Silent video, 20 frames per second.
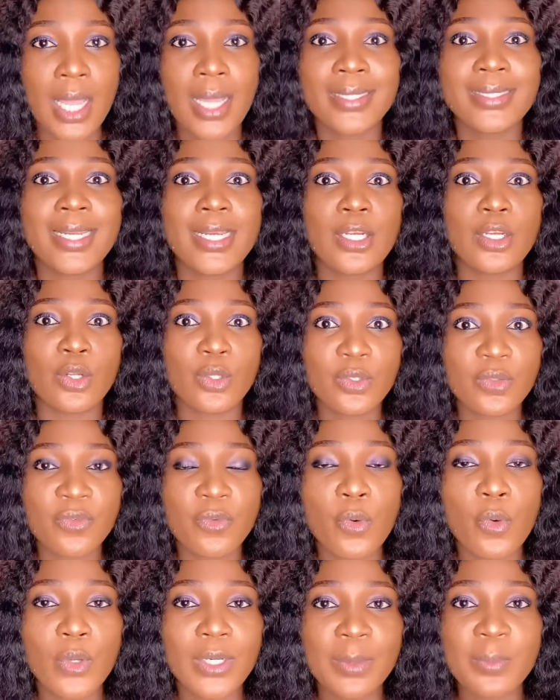There are a lot
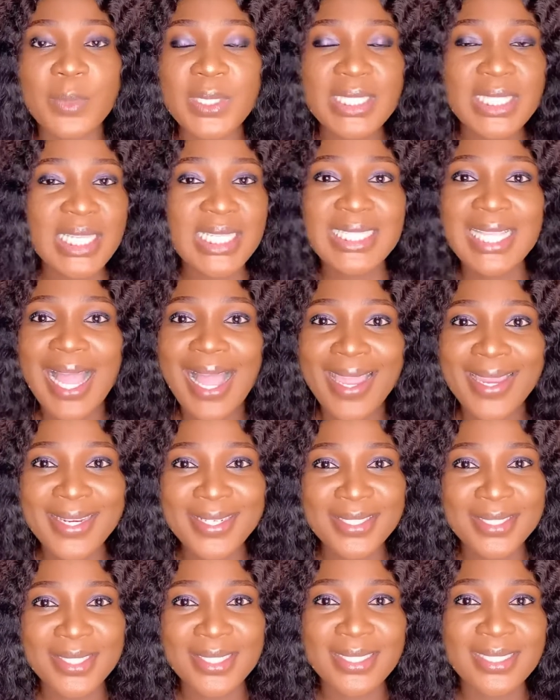of other business
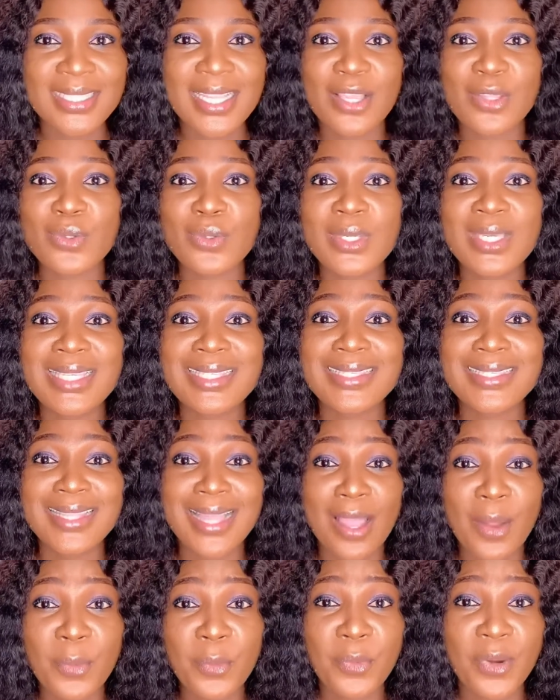ideas that you can
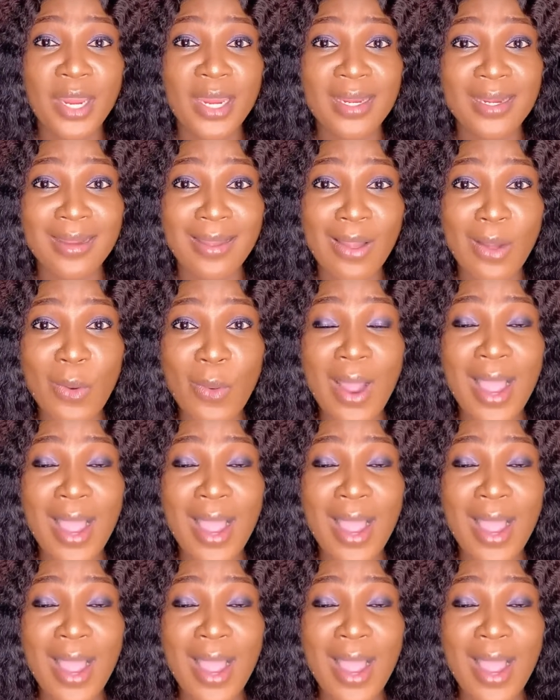start right now,